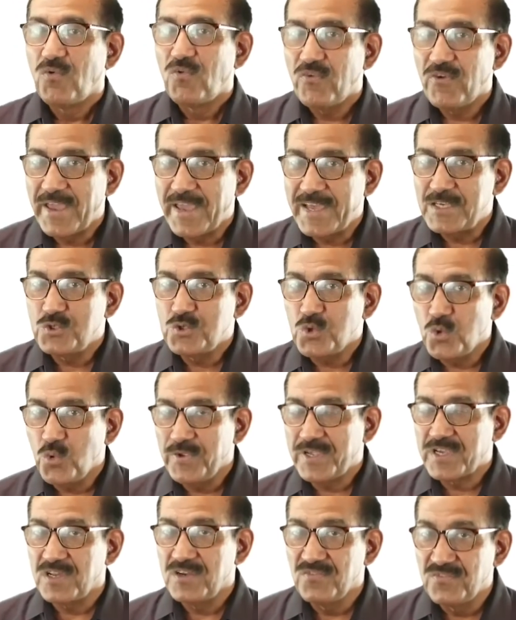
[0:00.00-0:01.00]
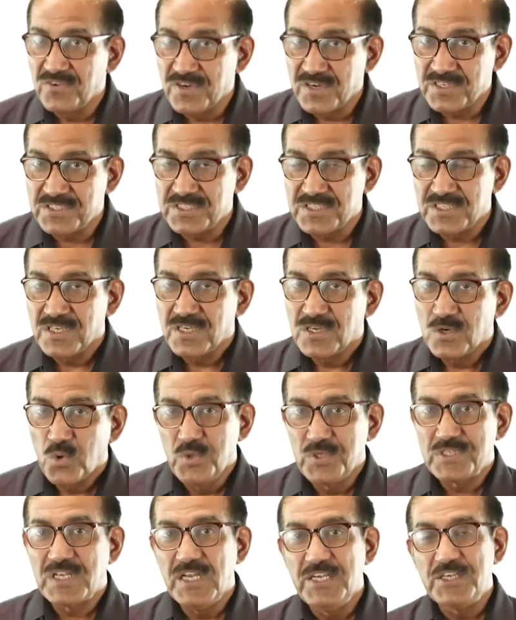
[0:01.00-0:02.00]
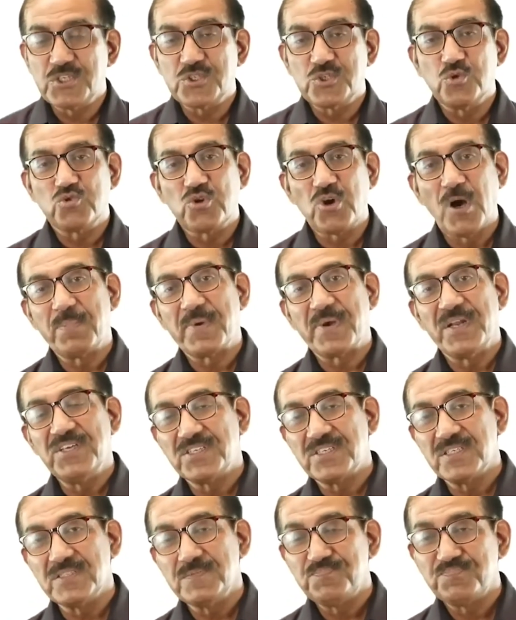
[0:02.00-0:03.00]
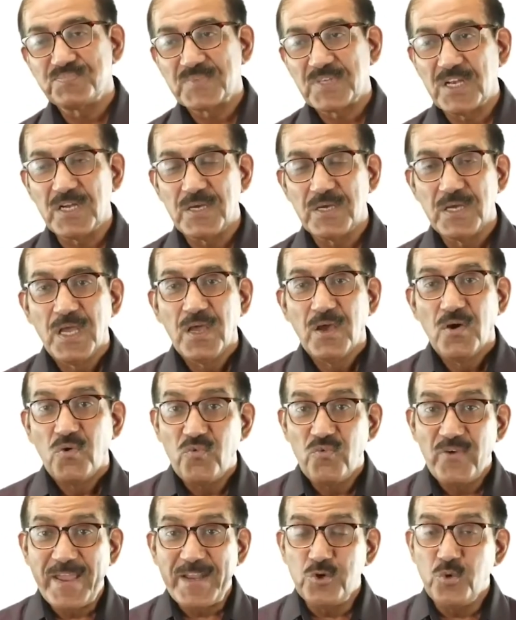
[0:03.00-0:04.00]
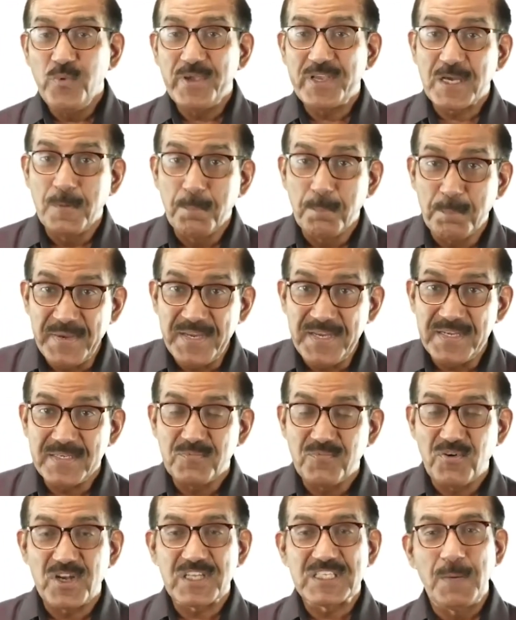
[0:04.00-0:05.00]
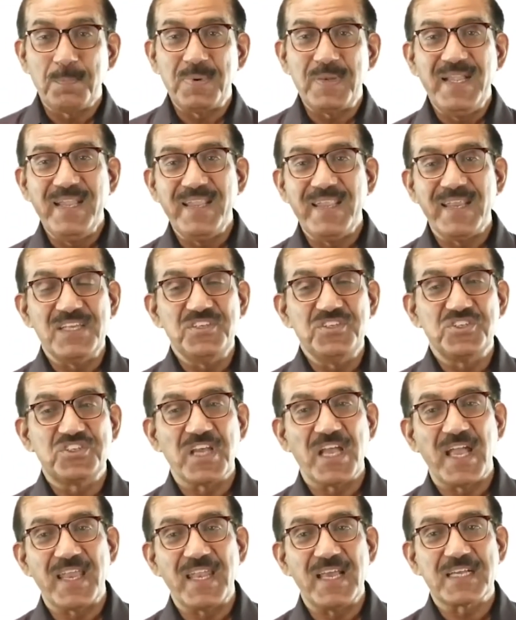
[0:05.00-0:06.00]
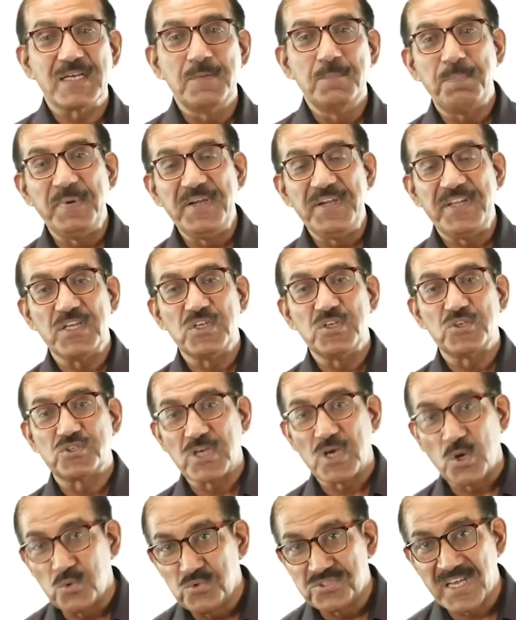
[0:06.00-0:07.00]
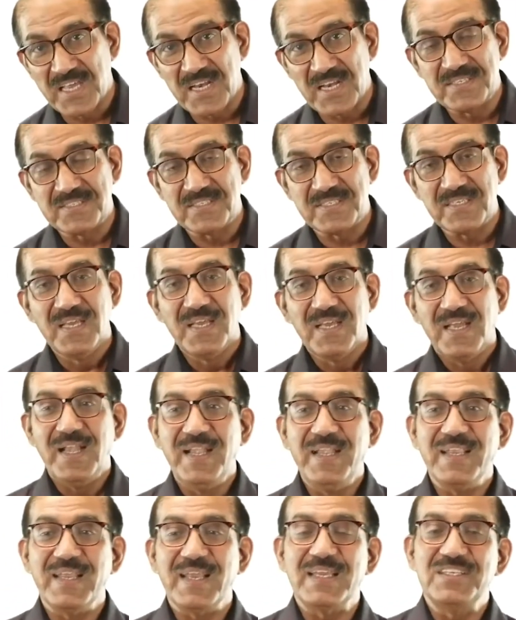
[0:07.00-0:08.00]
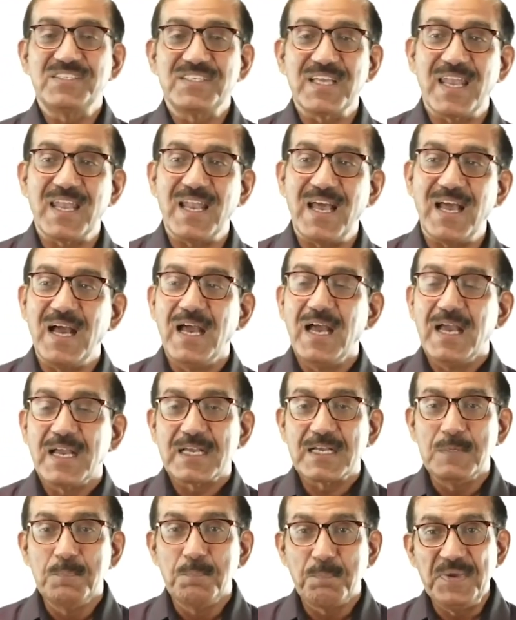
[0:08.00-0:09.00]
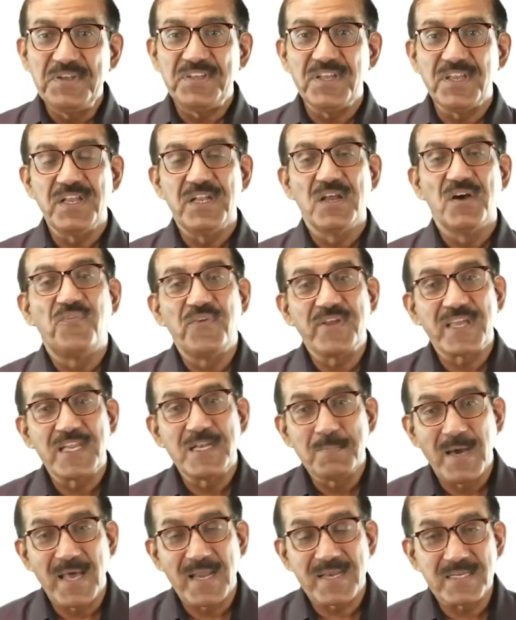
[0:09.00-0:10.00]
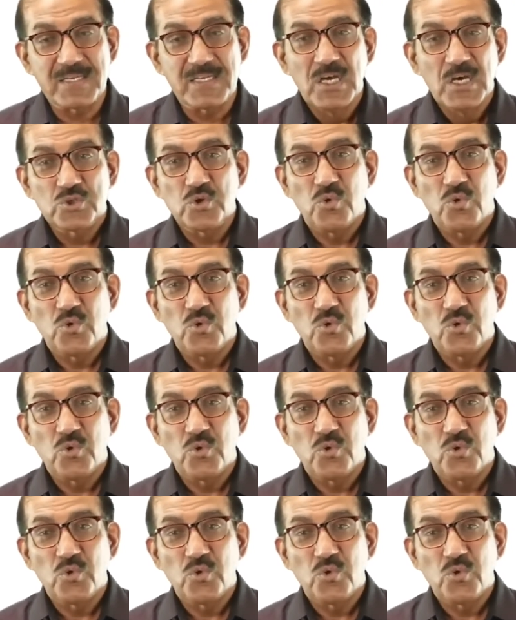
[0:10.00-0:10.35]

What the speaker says: Where do we converge, which leads to cooperation? Where do we compete? For example, India and China competing in South China Sea, India and China competing in African market.